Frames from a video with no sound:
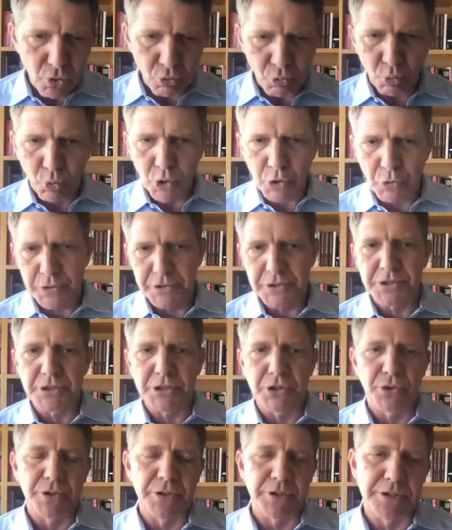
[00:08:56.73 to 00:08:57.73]
work with
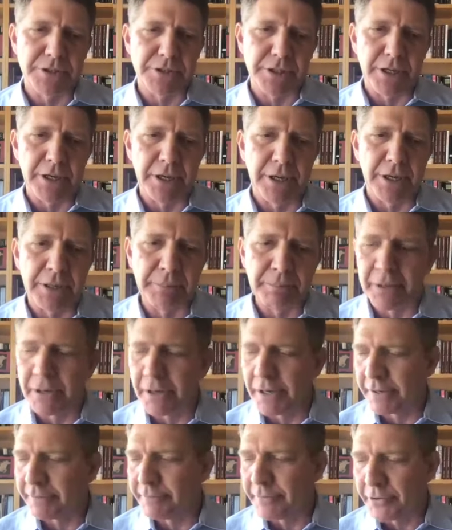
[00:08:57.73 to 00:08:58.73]
students um,
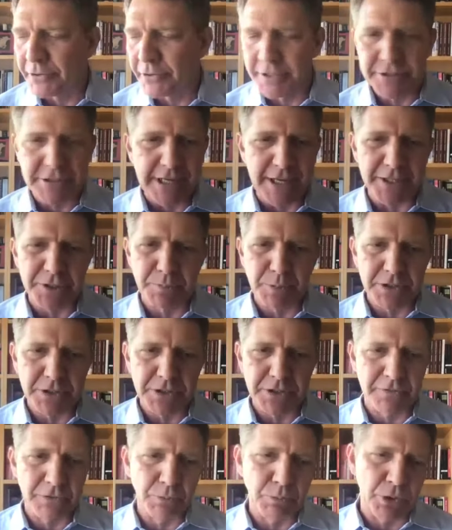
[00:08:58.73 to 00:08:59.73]
on various
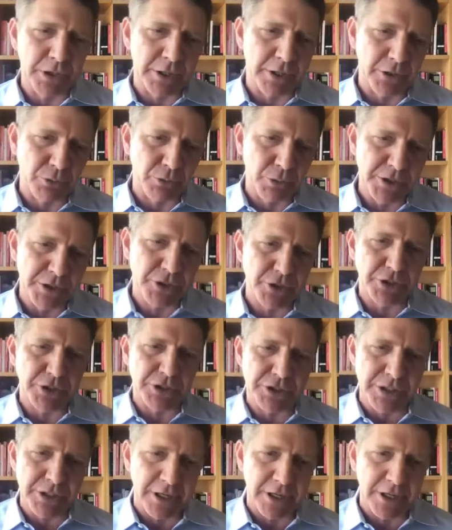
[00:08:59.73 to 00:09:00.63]
aspects of the book on the research